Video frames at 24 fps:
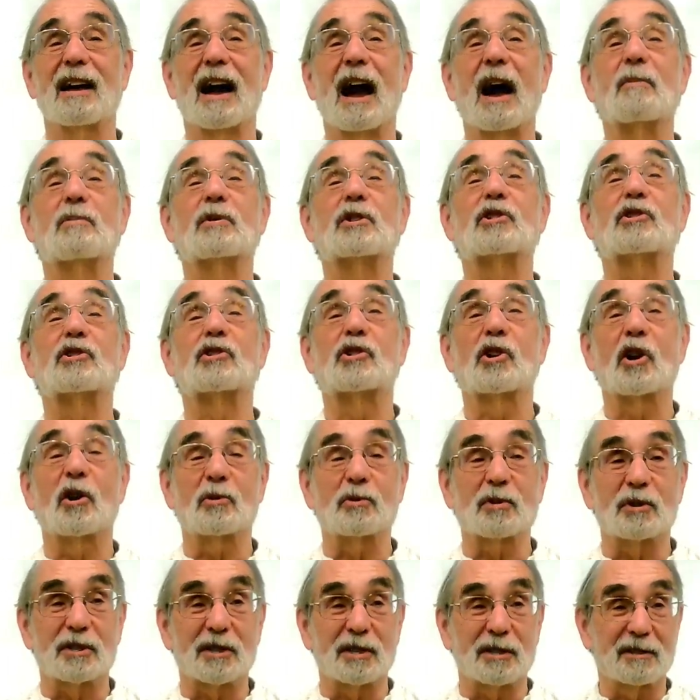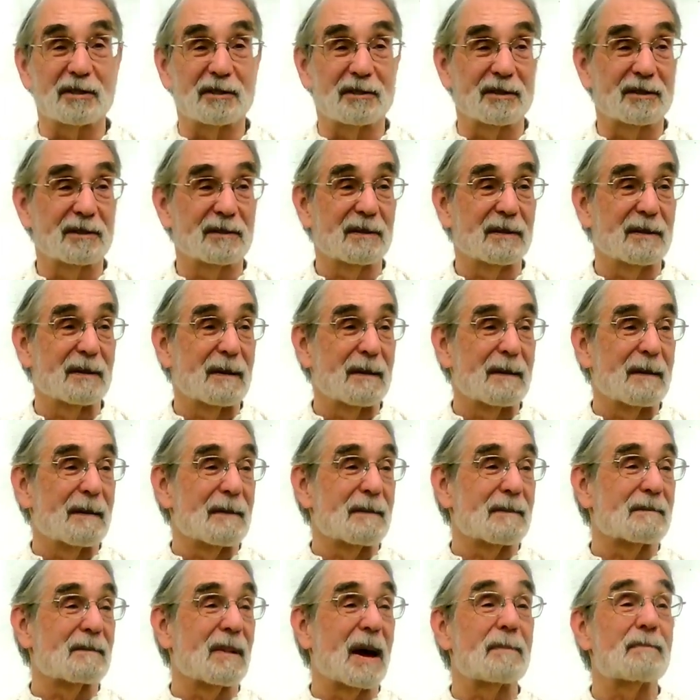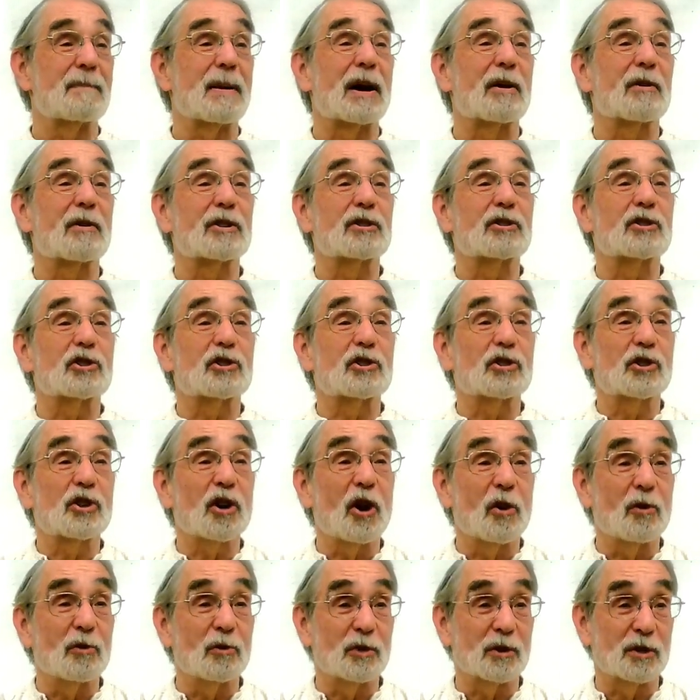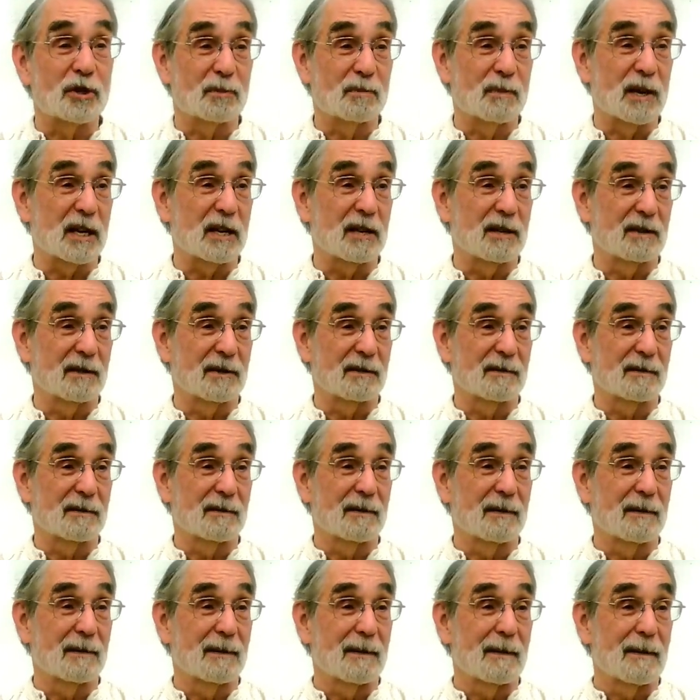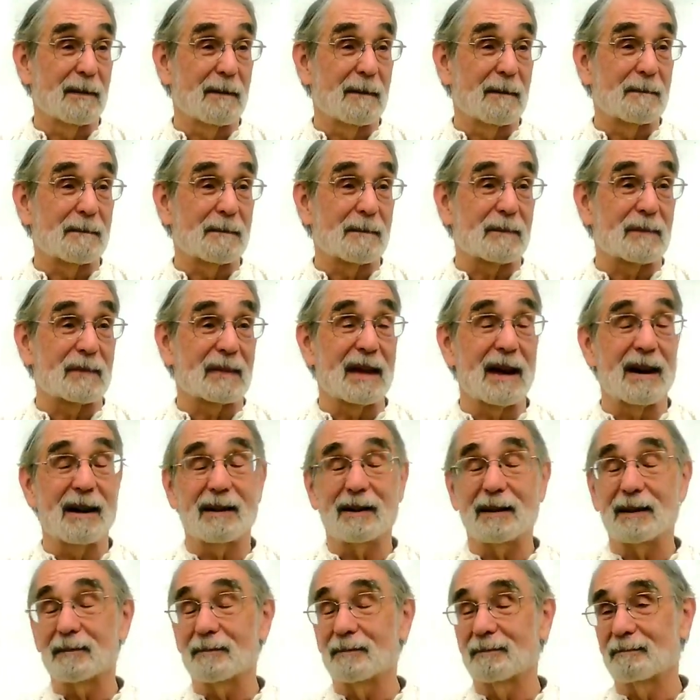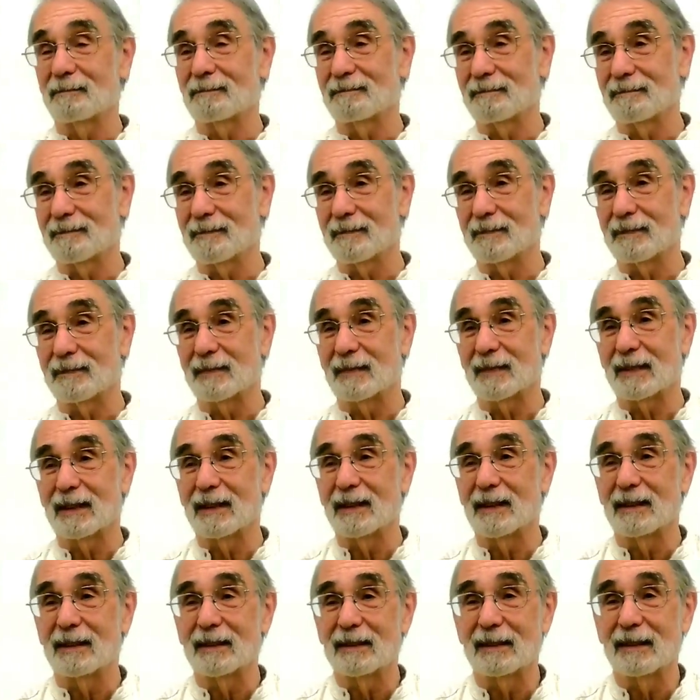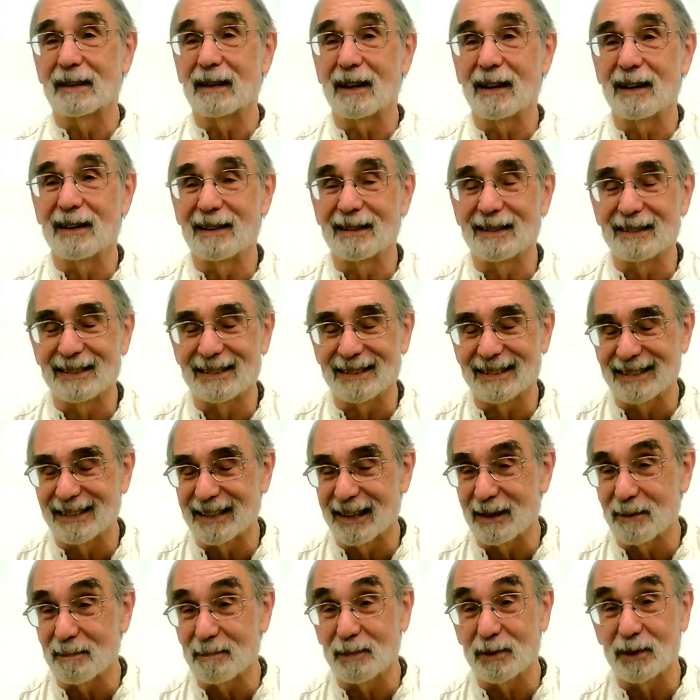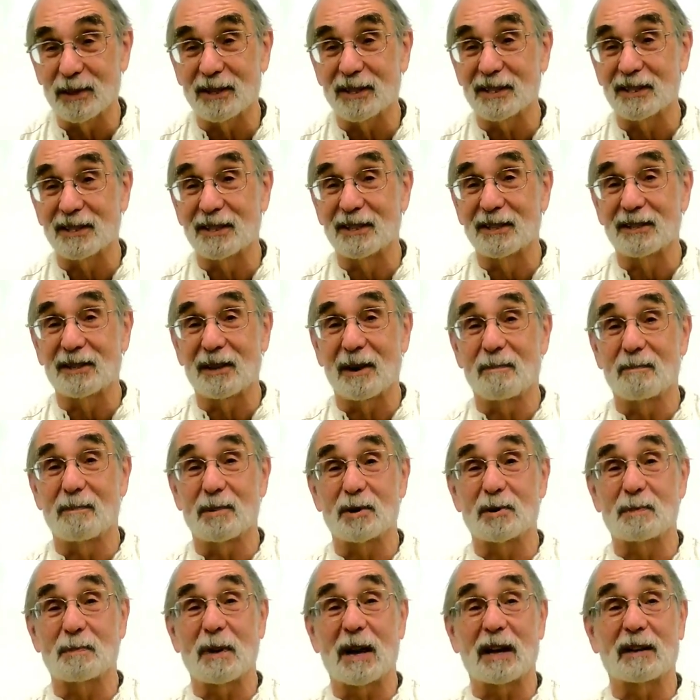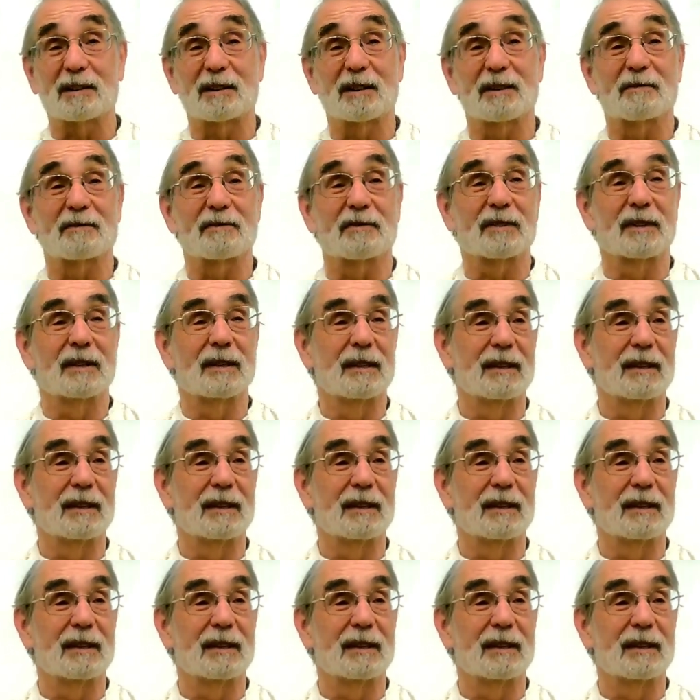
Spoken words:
I was chosen. My parents chose me. Now, you got to put this in some perspective.